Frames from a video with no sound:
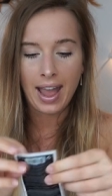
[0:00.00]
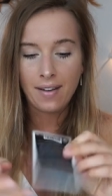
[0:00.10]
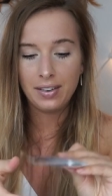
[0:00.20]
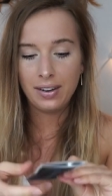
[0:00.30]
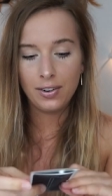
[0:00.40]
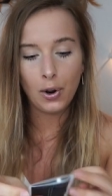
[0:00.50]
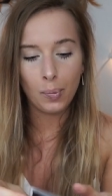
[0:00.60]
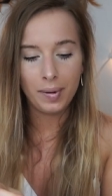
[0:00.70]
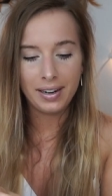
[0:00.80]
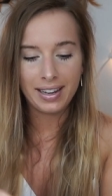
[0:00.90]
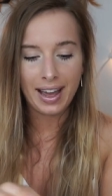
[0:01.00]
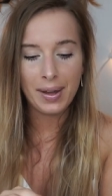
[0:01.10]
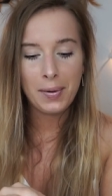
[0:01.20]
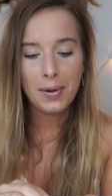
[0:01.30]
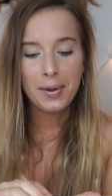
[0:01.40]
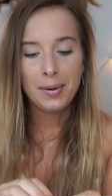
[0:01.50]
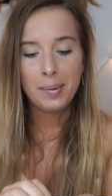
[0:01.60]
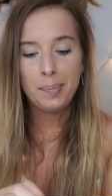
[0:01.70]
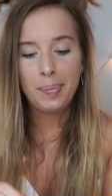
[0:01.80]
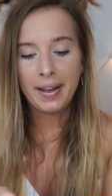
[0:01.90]
I haven't even opened it yet.
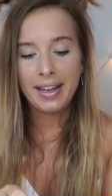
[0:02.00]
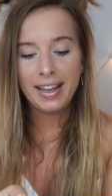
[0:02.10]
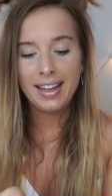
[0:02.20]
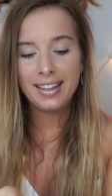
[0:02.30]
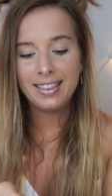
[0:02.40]
But